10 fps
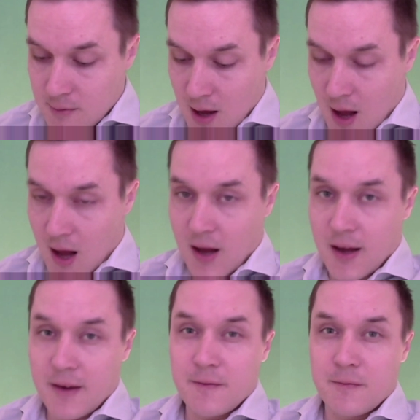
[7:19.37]

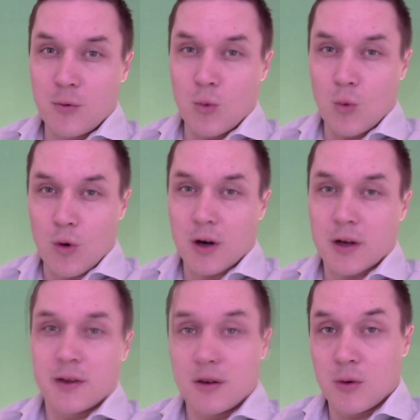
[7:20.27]
I've
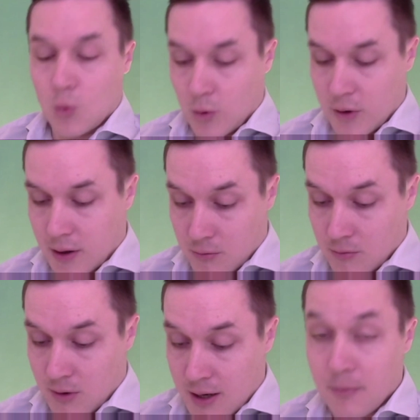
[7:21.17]
worked with
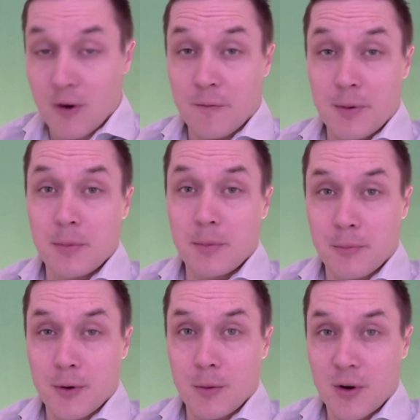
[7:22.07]
a number of people
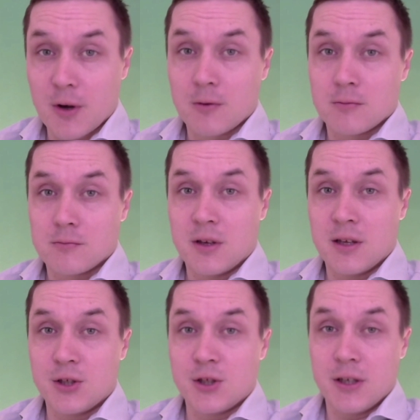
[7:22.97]
pro bono
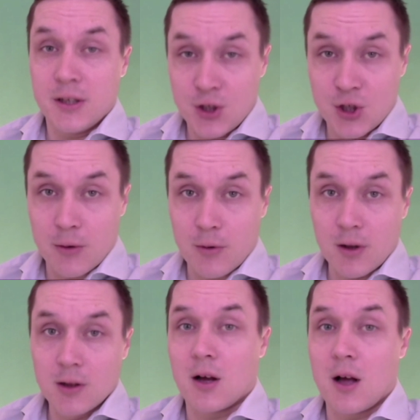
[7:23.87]
in, in
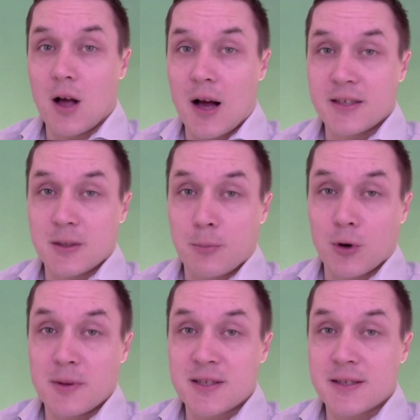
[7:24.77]
general. I
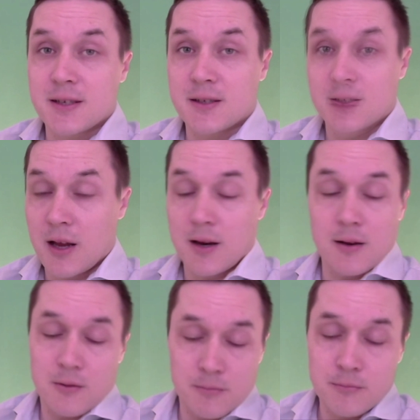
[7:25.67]
support businesses, uh,
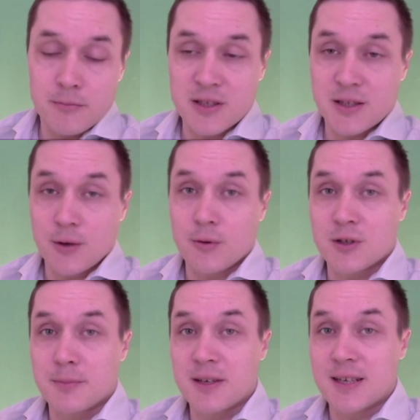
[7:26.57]
business
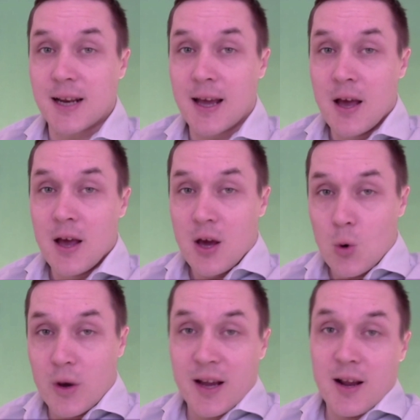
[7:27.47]
owners basically,
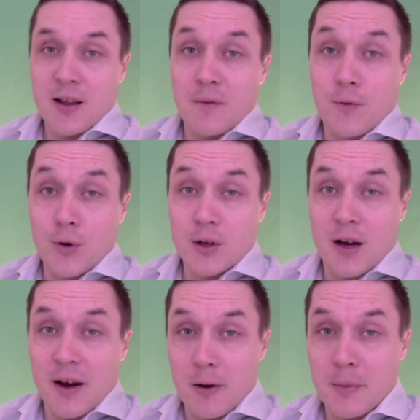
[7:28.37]
who cannot afford to
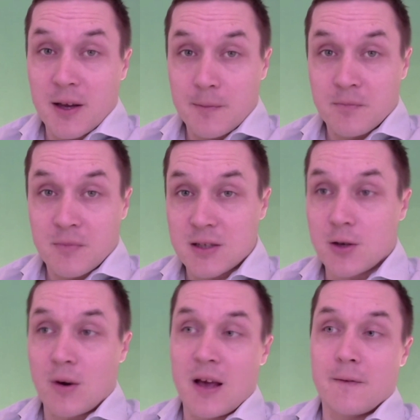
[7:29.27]
hire me.
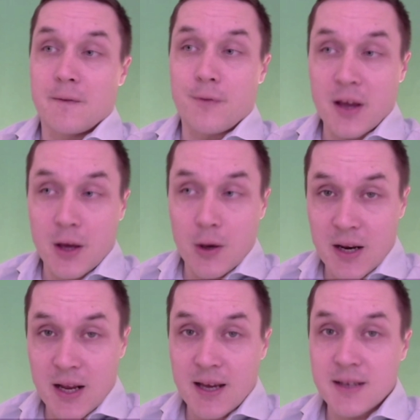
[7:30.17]
So I have free Q and
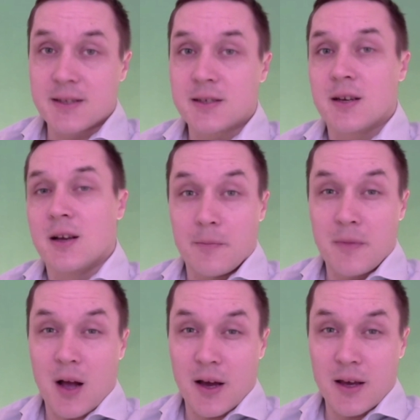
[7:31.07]
A's.
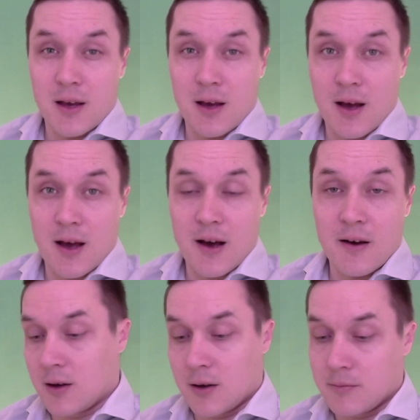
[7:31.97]
I
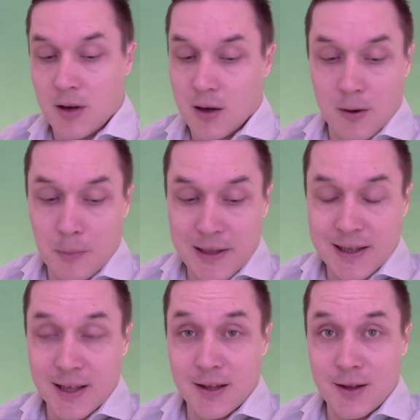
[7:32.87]
have a
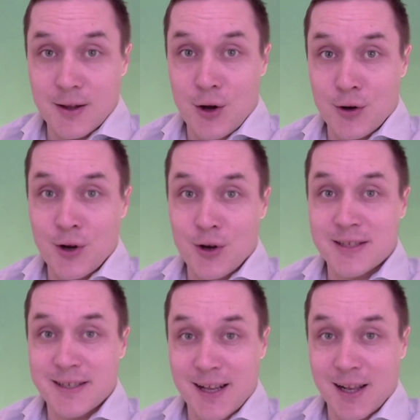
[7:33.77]
completely
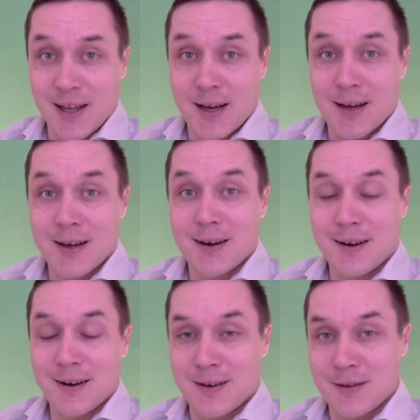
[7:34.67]
non-selling uh,
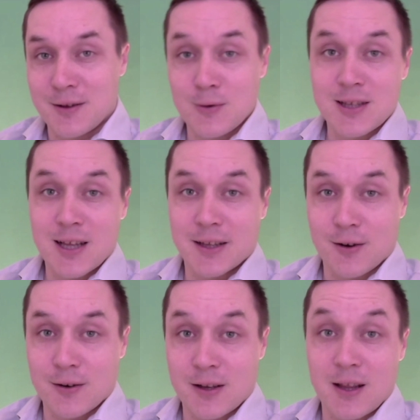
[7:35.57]
uh,
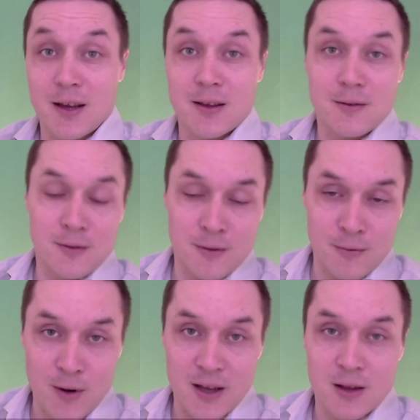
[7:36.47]
newsletter that I uh,
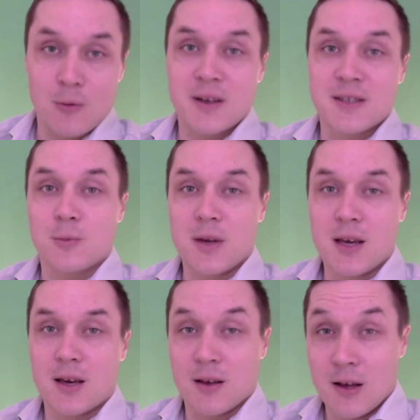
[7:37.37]
write twice a
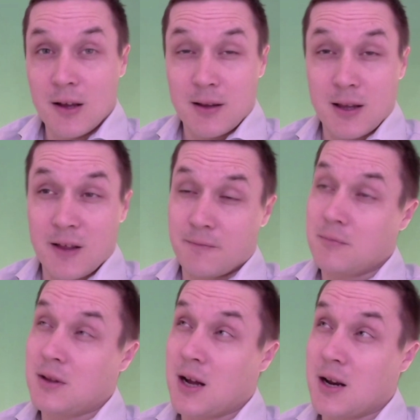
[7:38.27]
week that I've
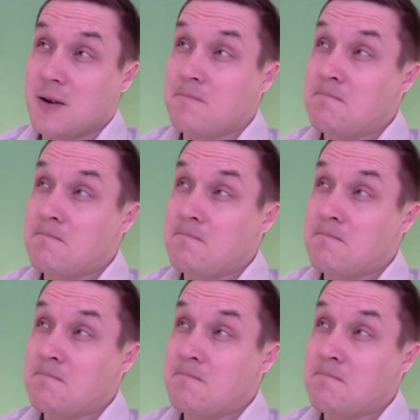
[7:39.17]
done